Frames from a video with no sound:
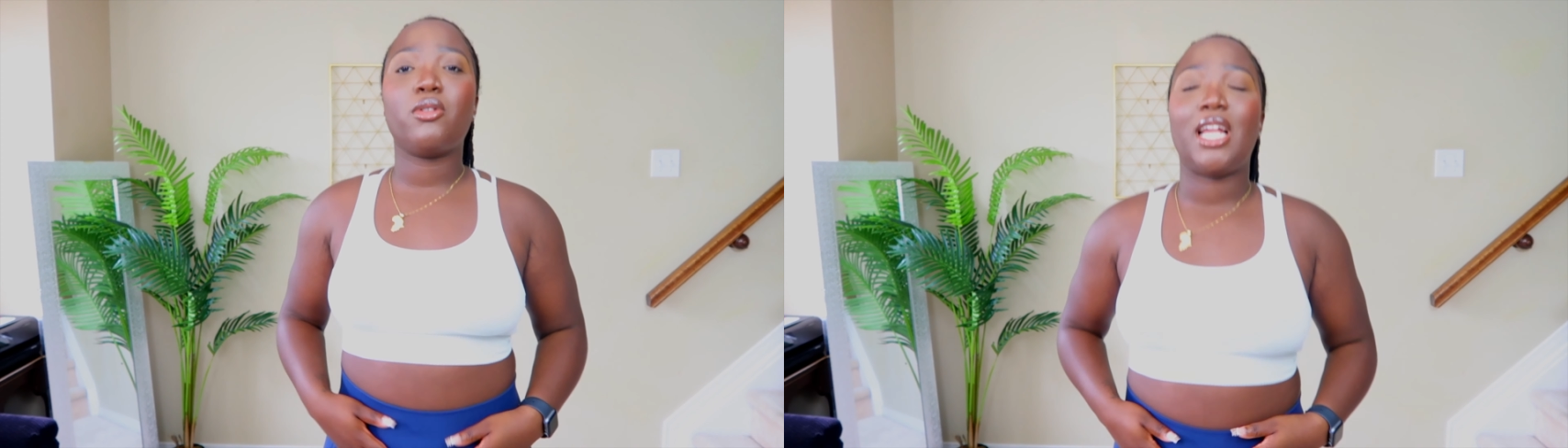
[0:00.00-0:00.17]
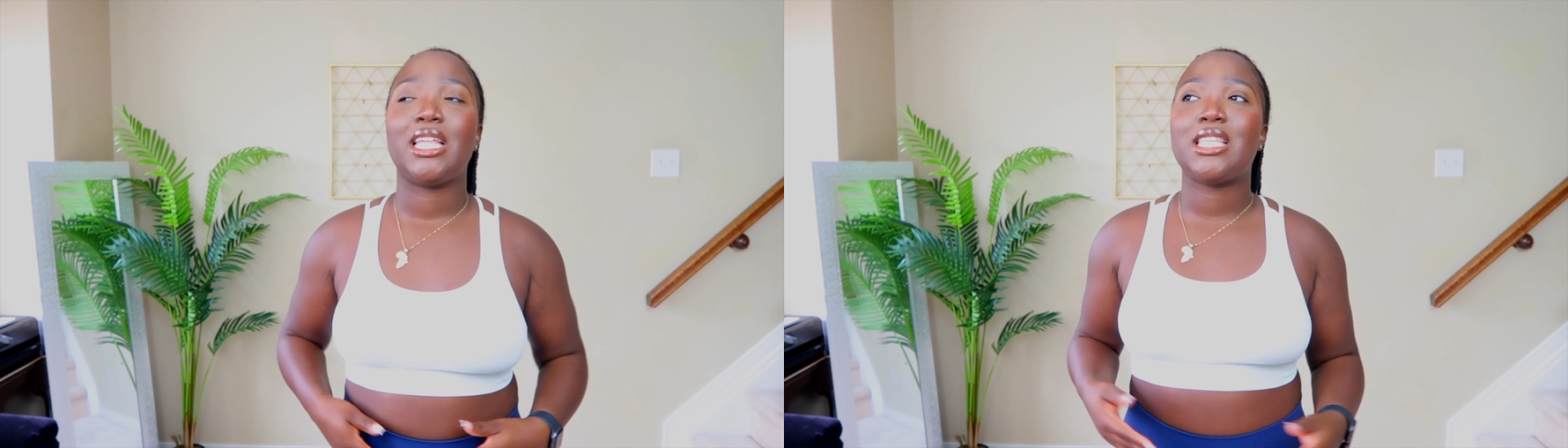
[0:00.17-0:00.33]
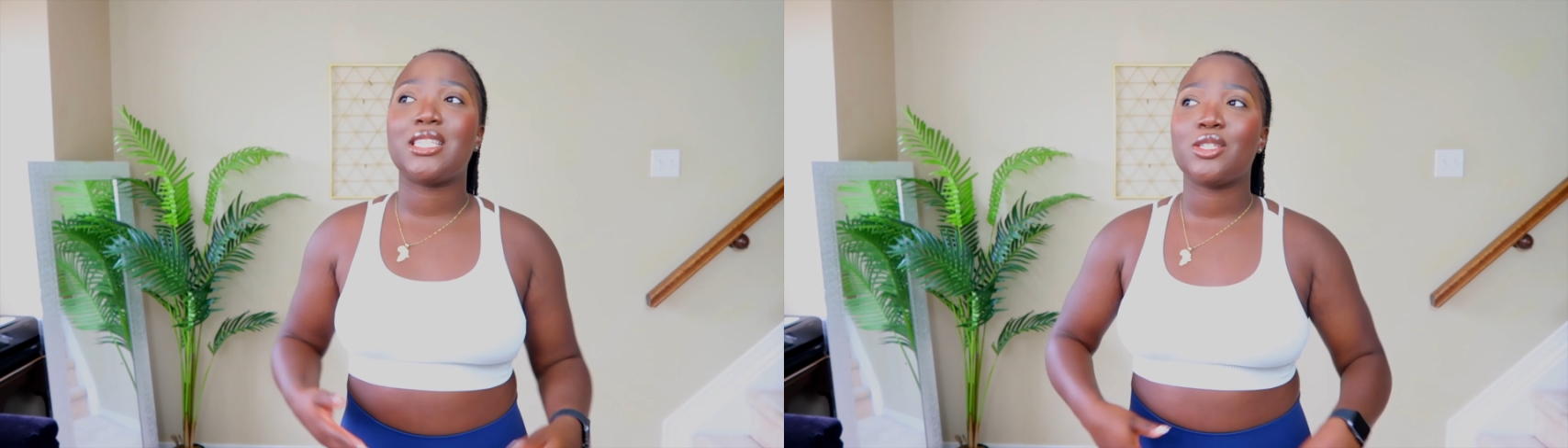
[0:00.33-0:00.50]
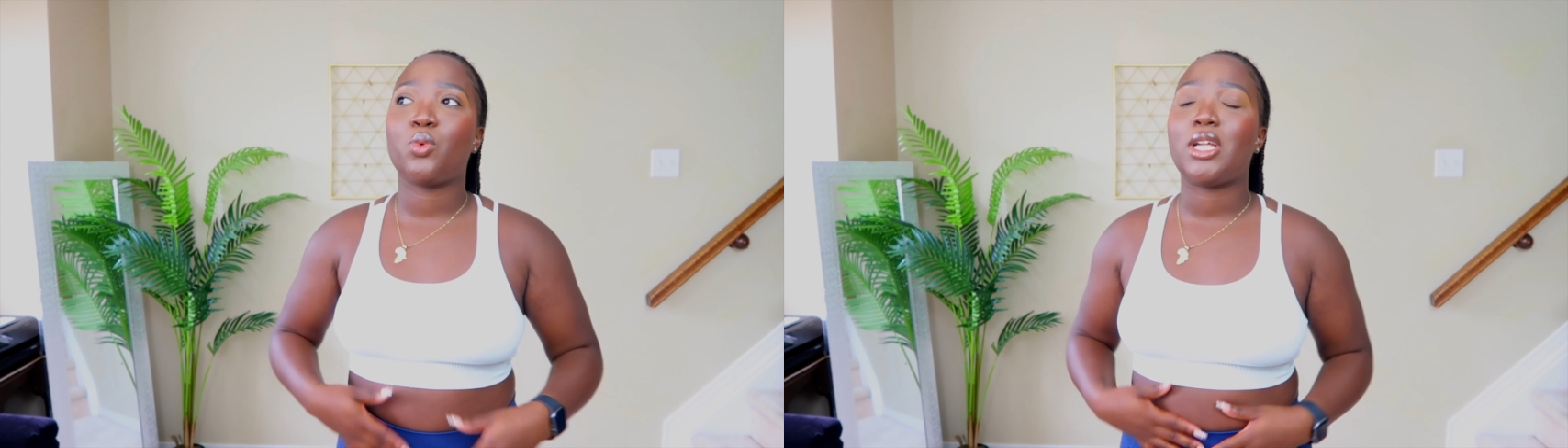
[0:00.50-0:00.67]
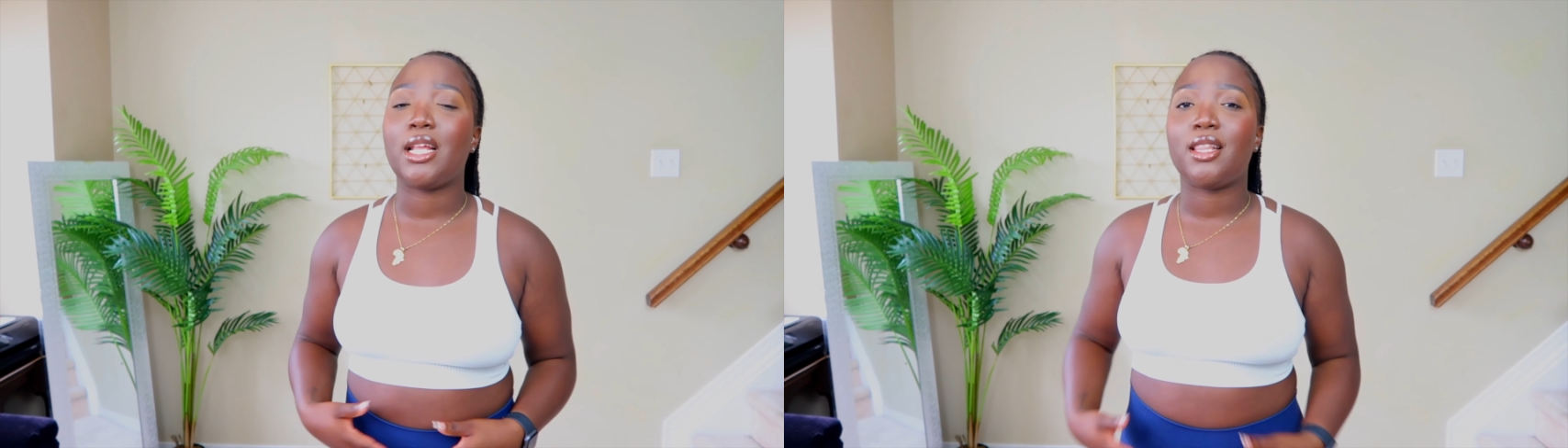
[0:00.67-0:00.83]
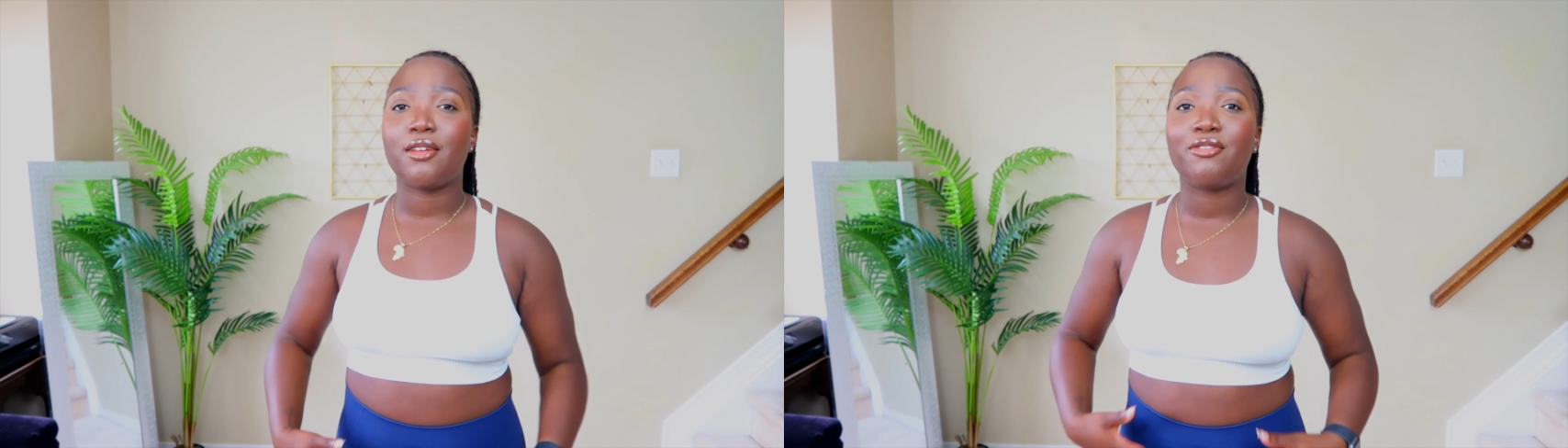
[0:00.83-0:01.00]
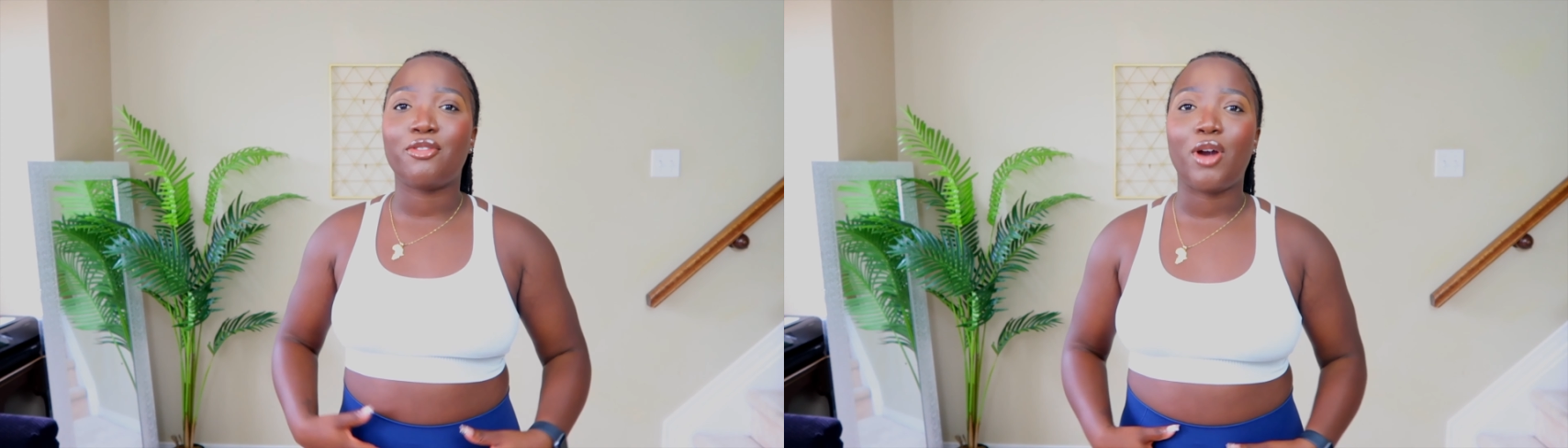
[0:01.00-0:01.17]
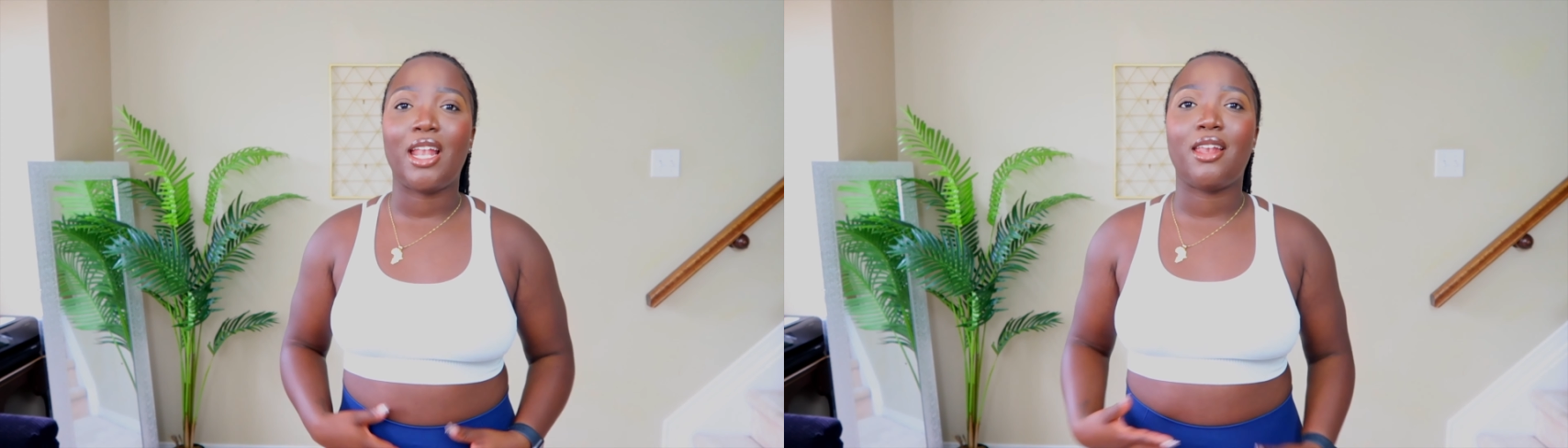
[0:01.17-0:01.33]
like this is what I live for I